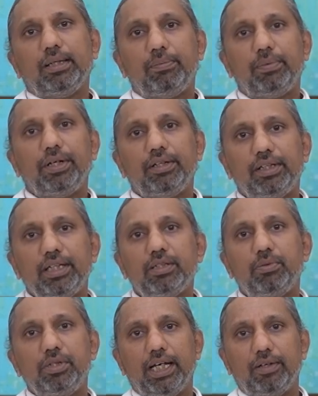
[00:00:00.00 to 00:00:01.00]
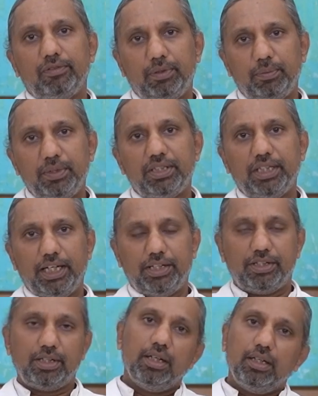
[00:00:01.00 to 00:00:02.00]
separate things which have to be
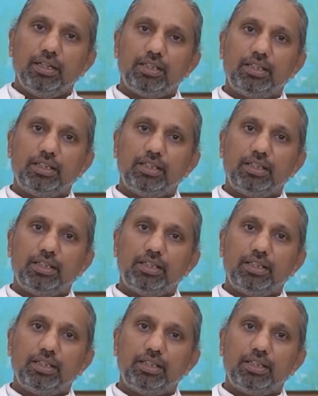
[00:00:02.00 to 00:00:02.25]
staged. The